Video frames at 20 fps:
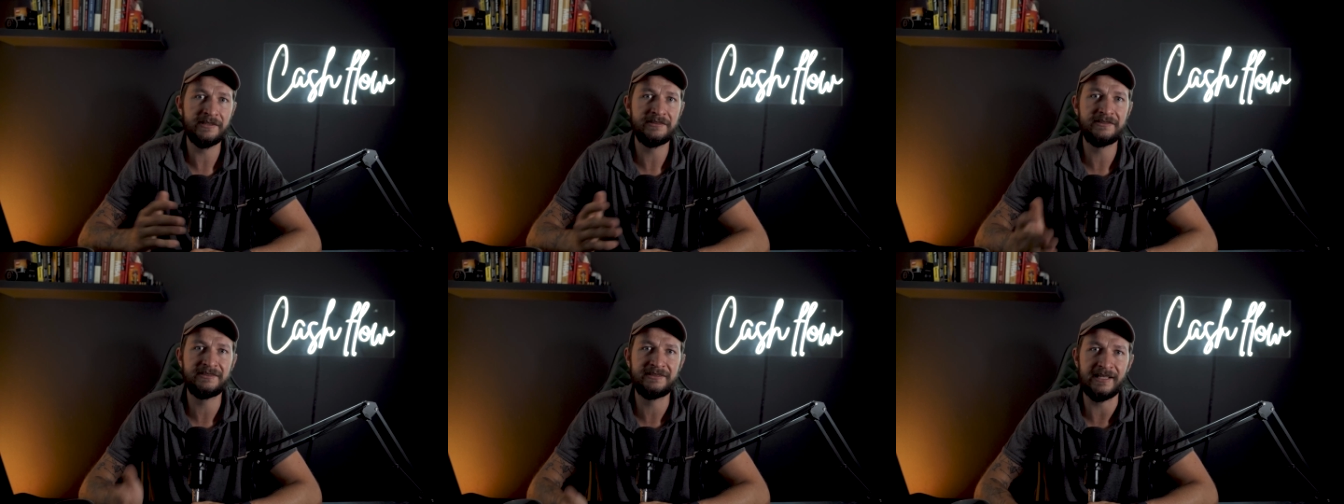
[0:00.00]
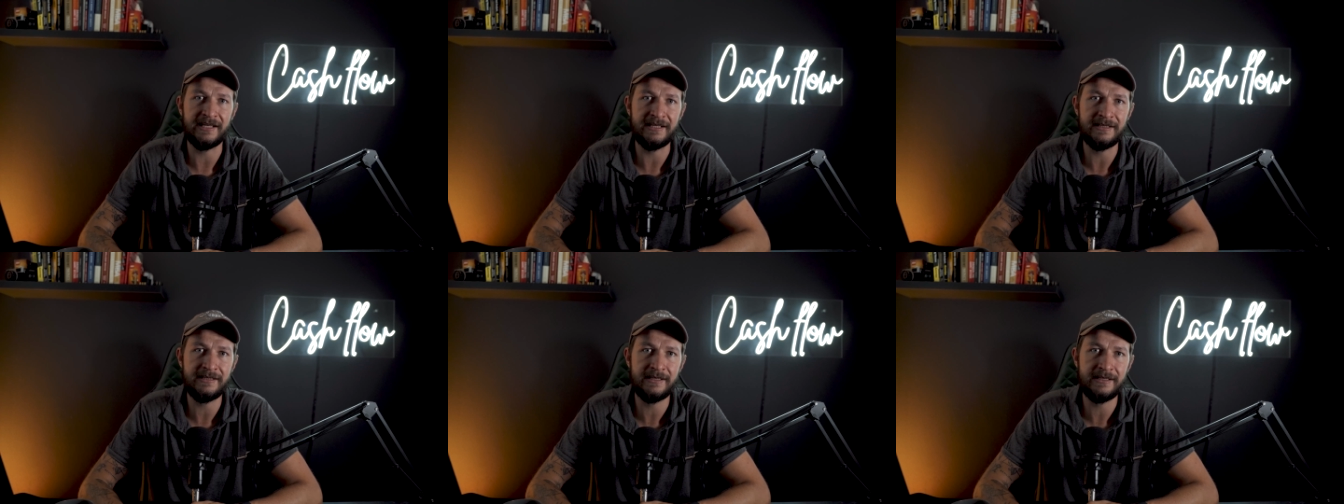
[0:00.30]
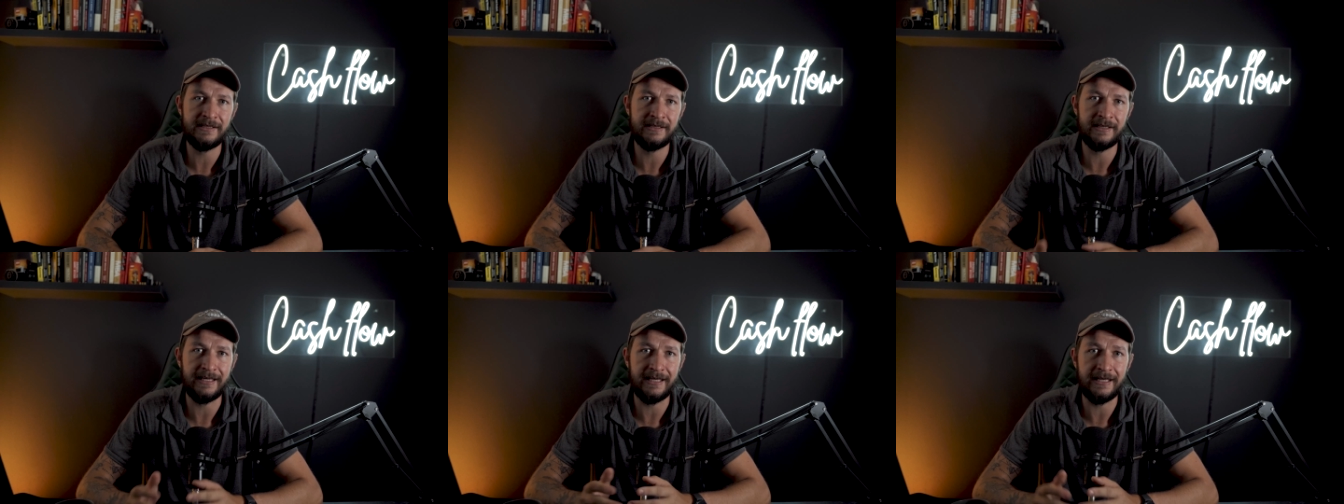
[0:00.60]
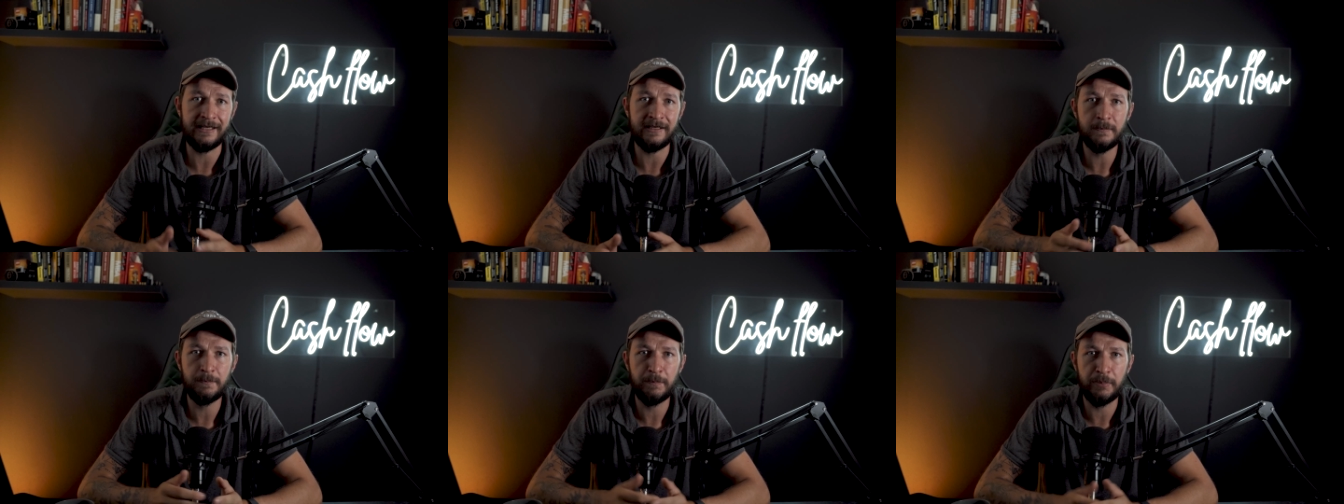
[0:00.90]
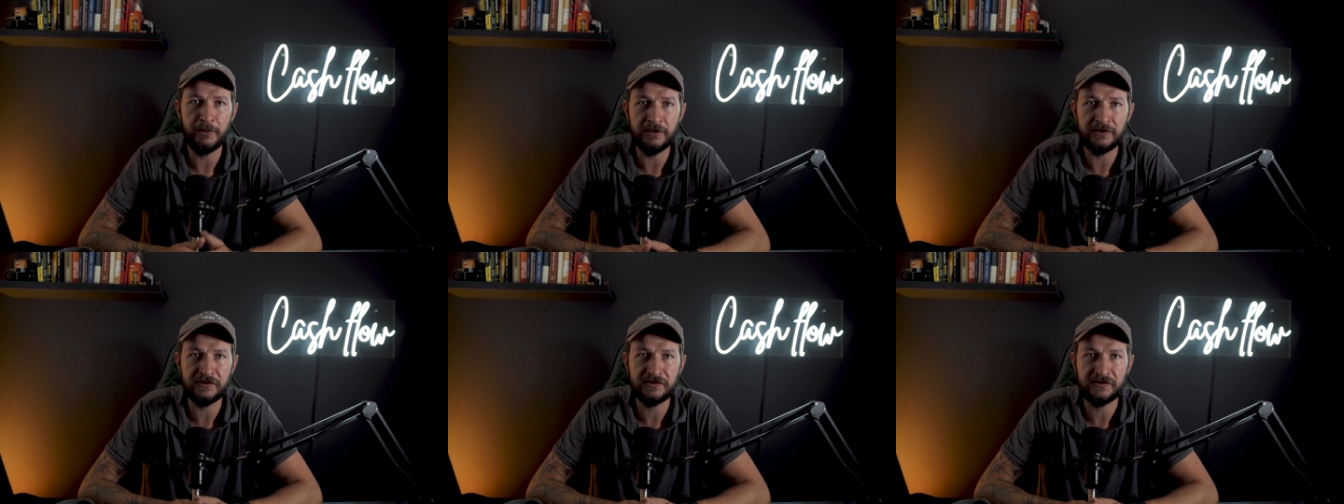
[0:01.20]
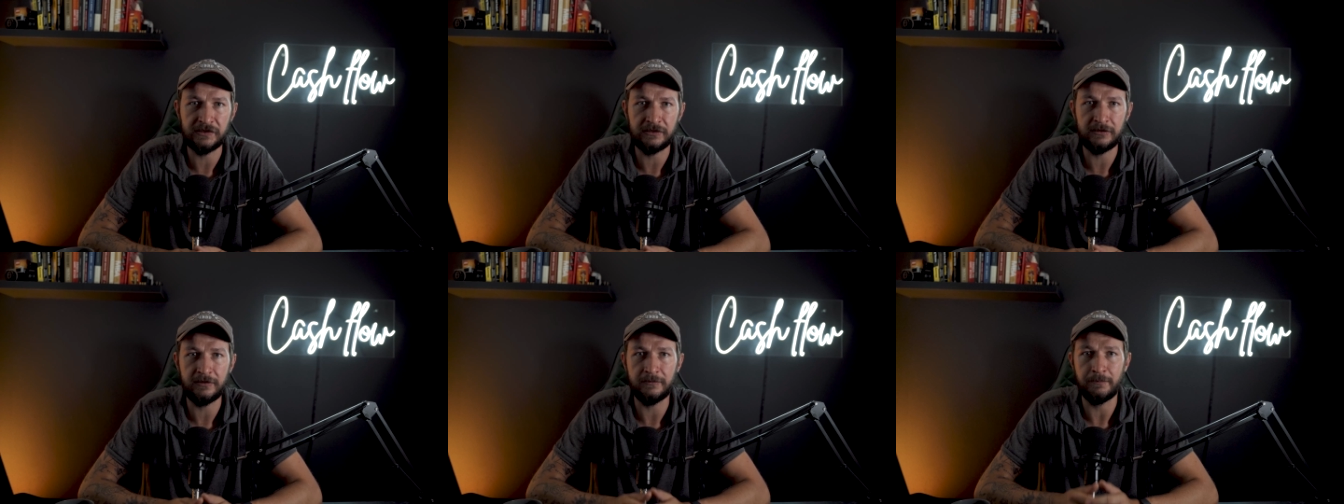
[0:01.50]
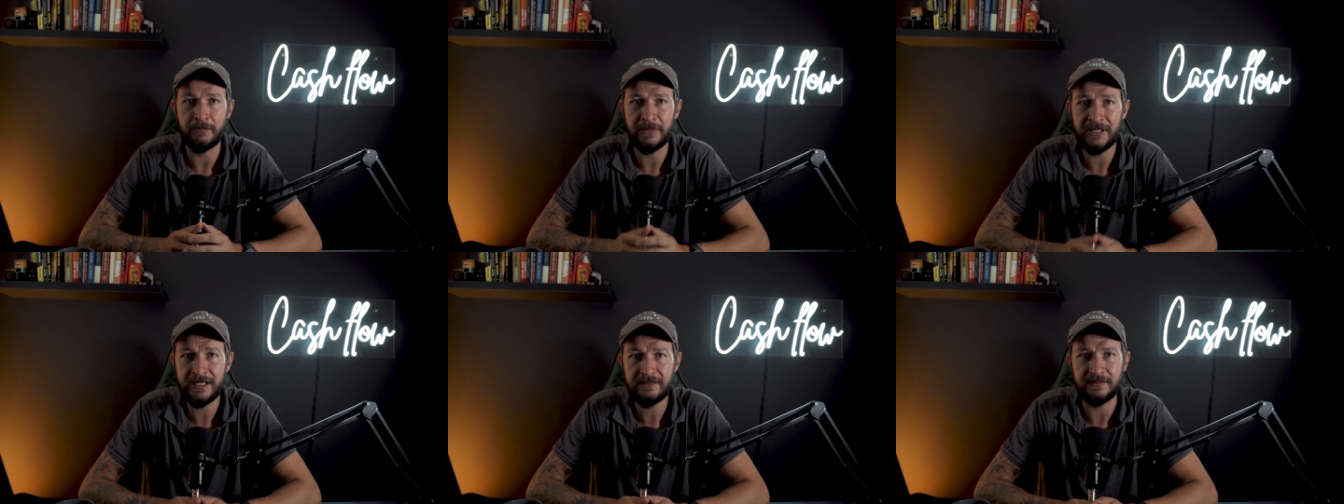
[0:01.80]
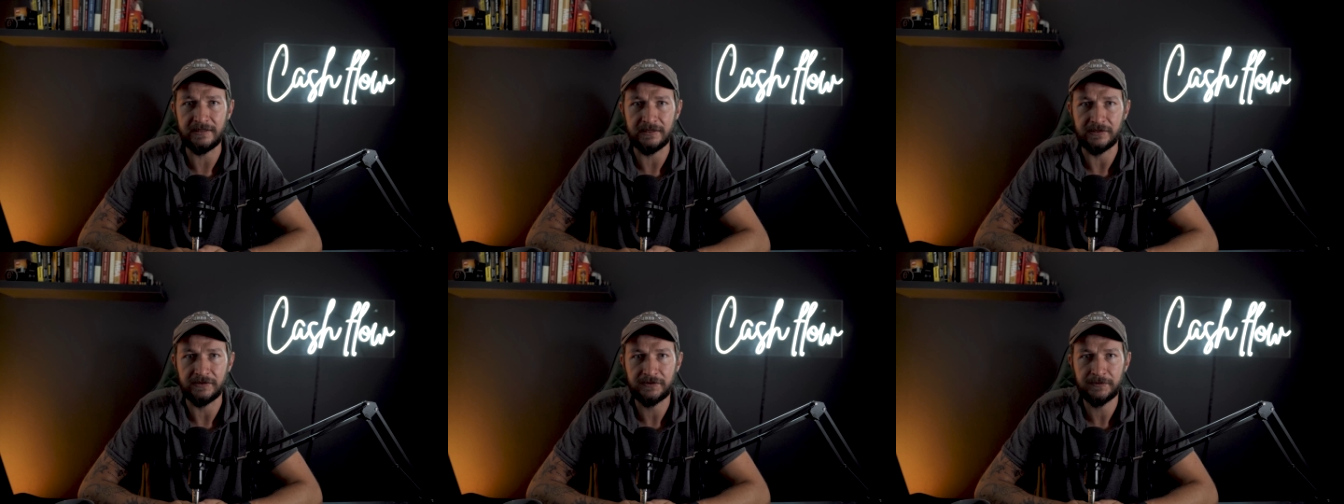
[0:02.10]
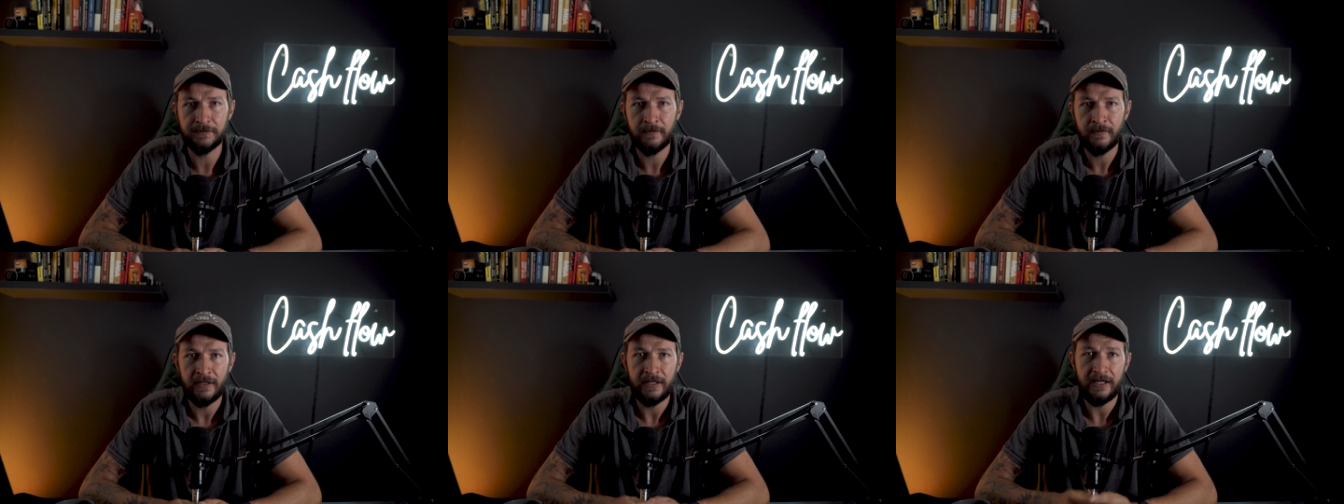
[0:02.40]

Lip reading: attending in-person meetings.